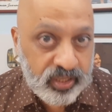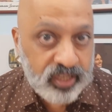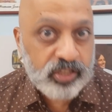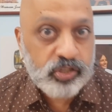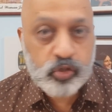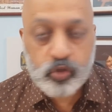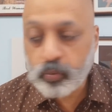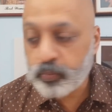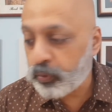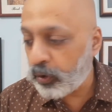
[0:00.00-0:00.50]

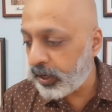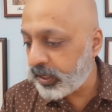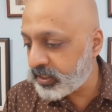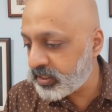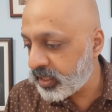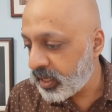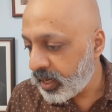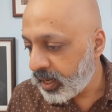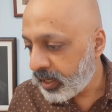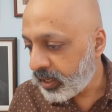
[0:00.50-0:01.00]
These 2
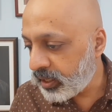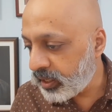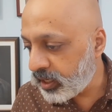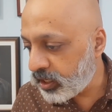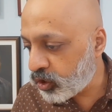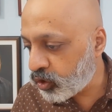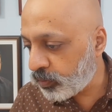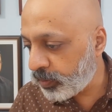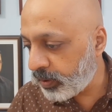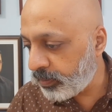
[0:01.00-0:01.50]
points
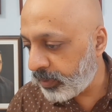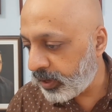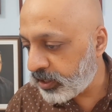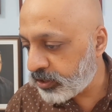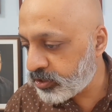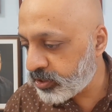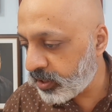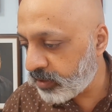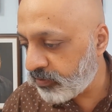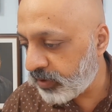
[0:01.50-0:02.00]
need to be
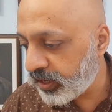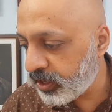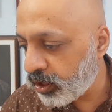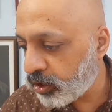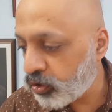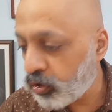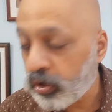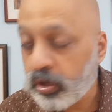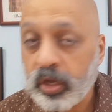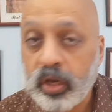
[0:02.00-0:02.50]
mentioned when you
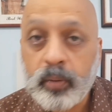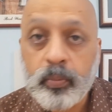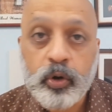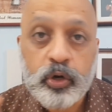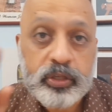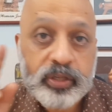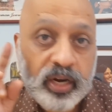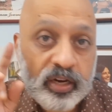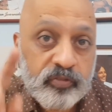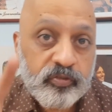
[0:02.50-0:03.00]
are talking
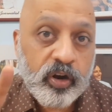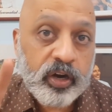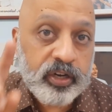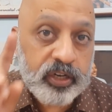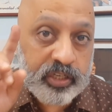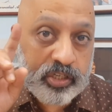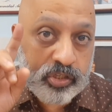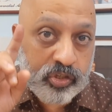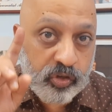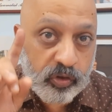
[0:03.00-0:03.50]
about the
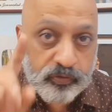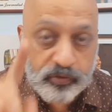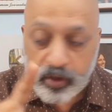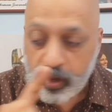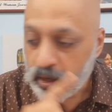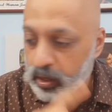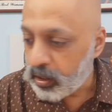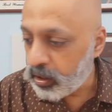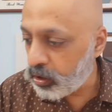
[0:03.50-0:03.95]
advantages of